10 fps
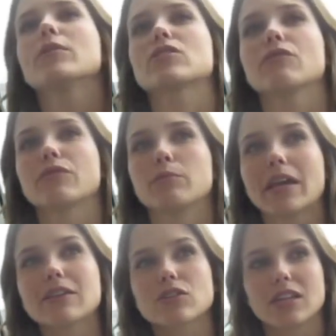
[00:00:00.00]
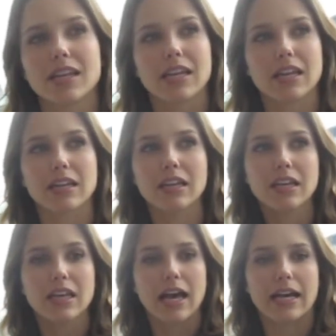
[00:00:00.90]
much information in it,
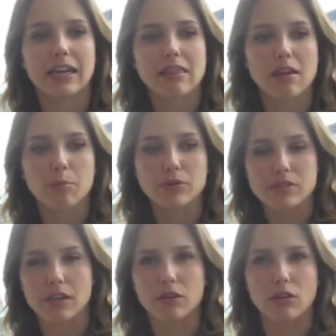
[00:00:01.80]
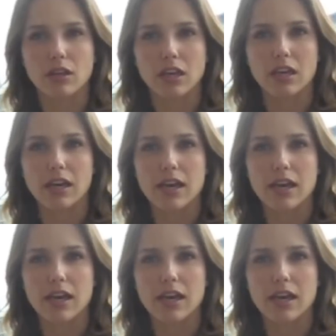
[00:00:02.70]
and I think particularly